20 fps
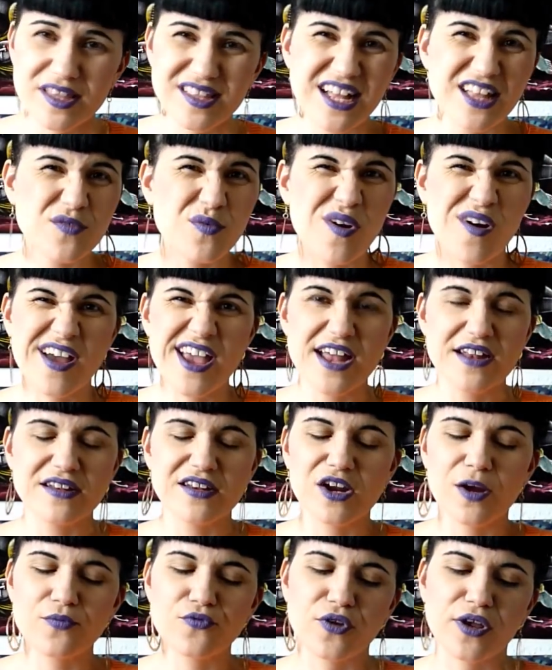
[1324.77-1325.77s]
That's what I ended
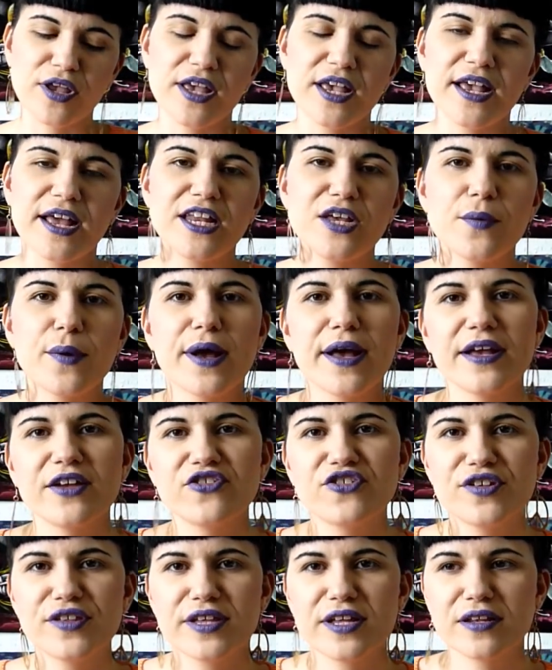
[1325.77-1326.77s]
up drinking anyway.
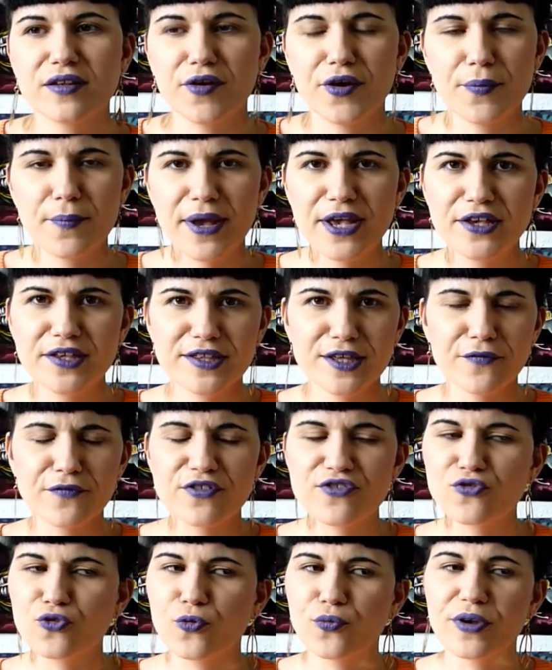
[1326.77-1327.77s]
She said, like, make yourself a
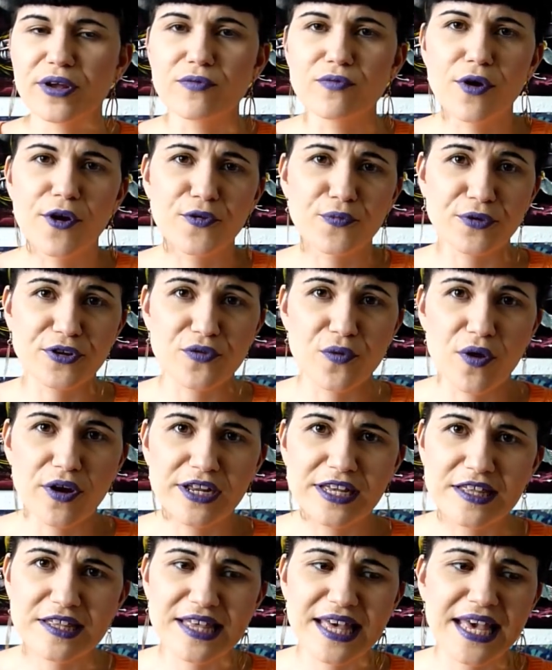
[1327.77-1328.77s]
strawberry and raspberry
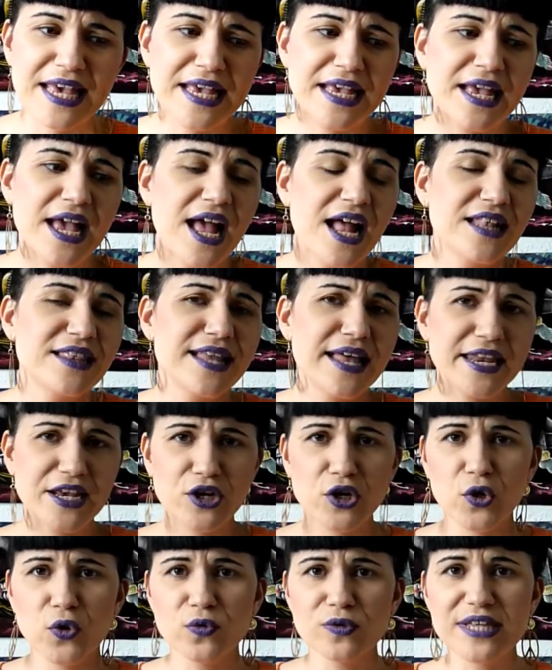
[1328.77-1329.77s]
Twinings tea, let it
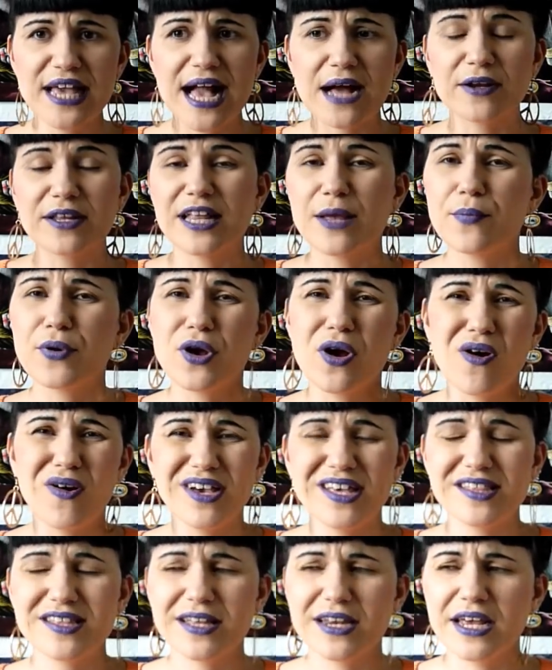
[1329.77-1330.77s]
cool down, and then put
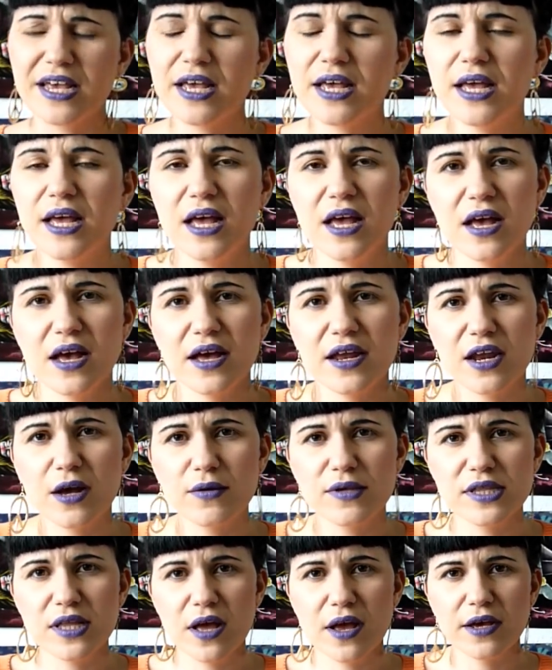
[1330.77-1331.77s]
ice in it. And I
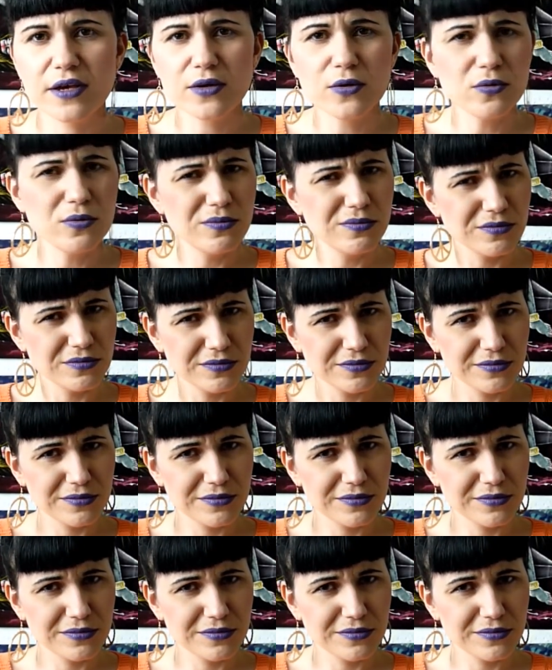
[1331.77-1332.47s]
was like, ooh.